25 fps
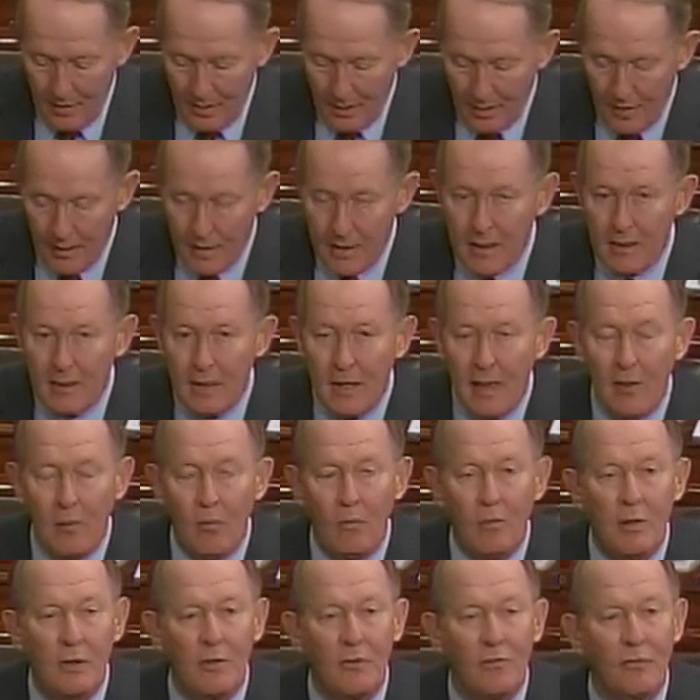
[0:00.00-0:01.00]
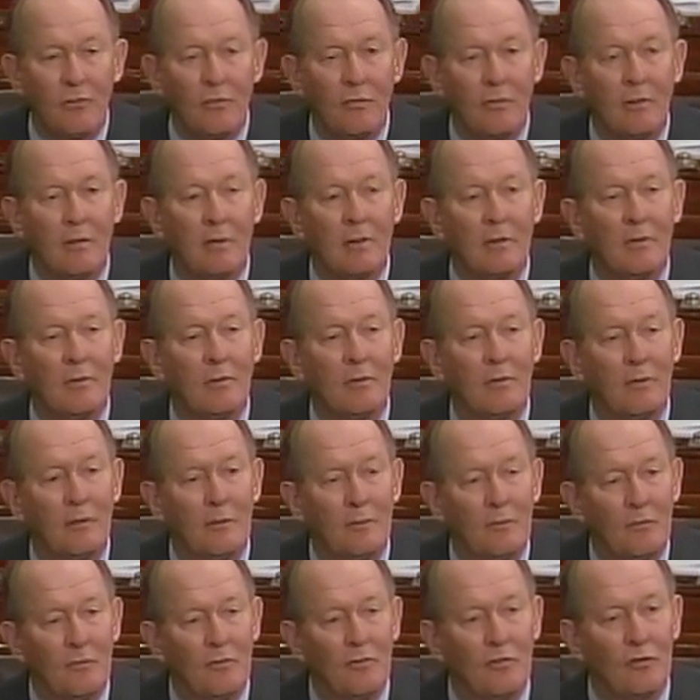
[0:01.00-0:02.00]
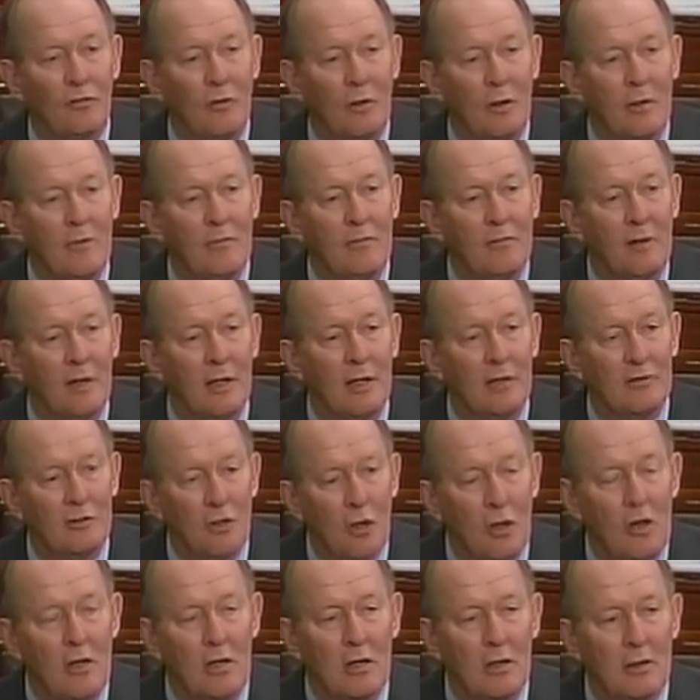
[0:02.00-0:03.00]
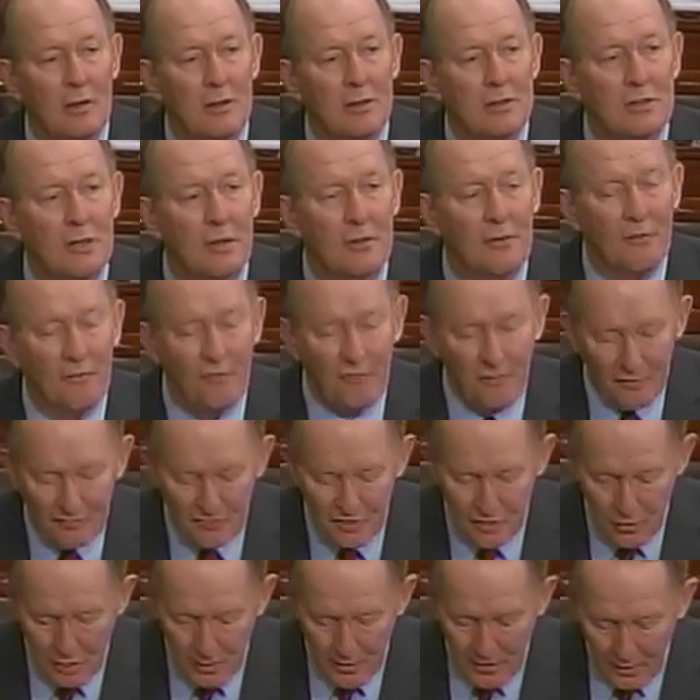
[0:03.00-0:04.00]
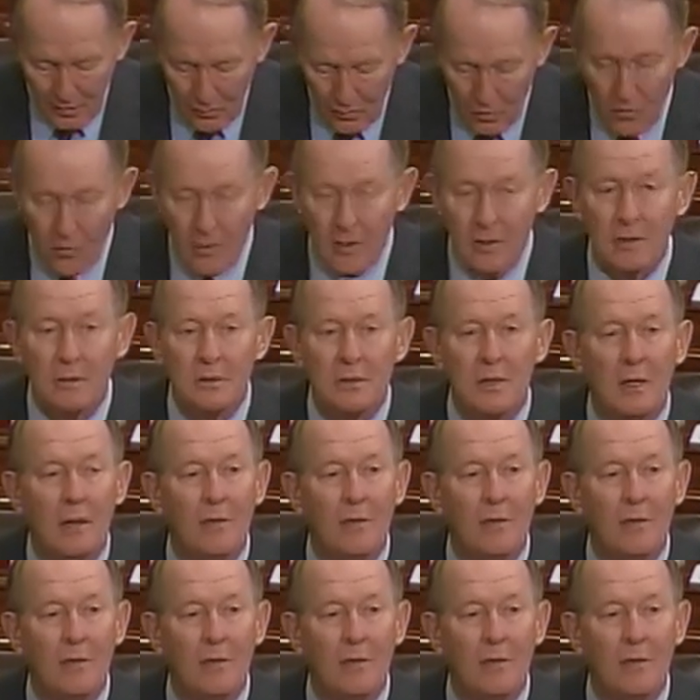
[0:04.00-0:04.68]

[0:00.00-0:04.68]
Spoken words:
He and I once served as law clerks on the Fifth Circuit Court